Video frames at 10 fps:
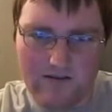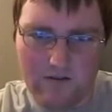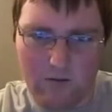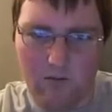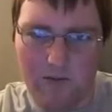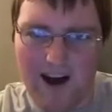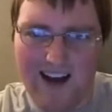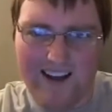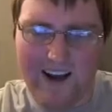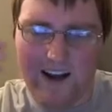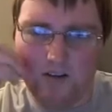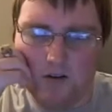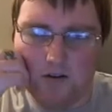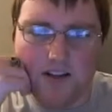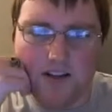robotic. I don't know
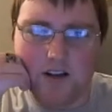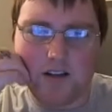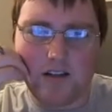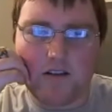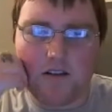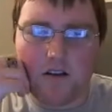what the deal is.